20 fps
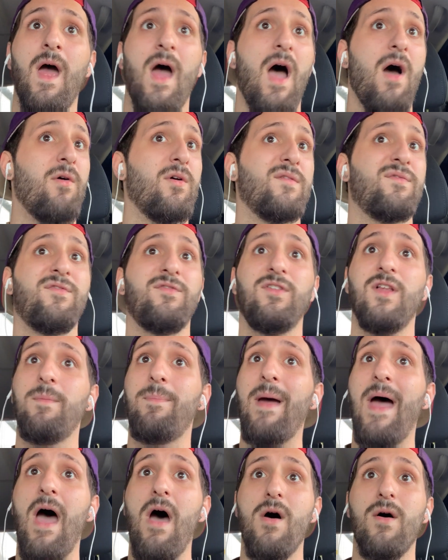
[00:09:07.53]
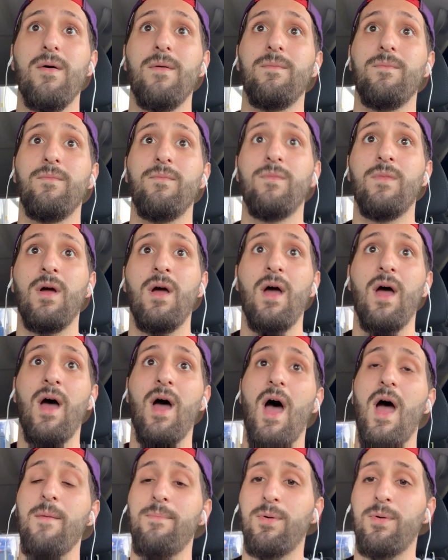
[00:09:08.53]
I would flip out. I